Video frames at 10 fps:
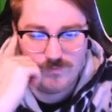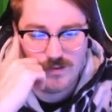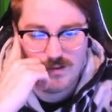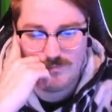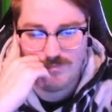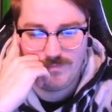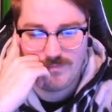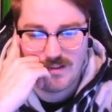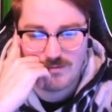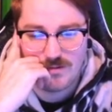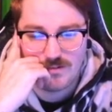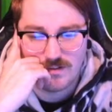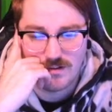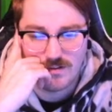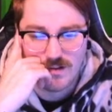Yep, that's where that's gonna
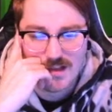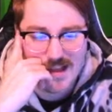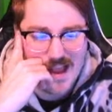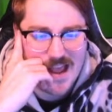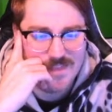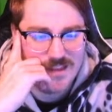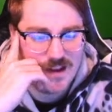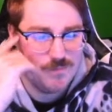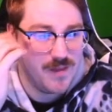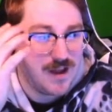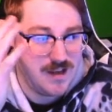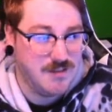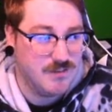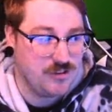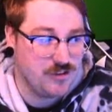go. And then I'm not
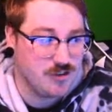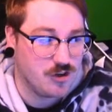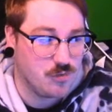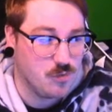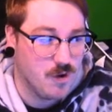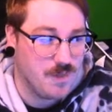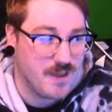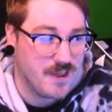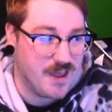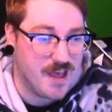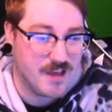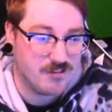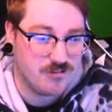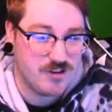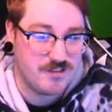even sure what the heck
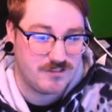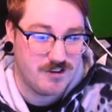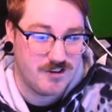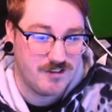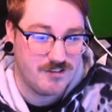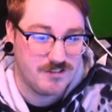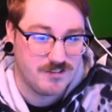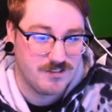Chestnut is.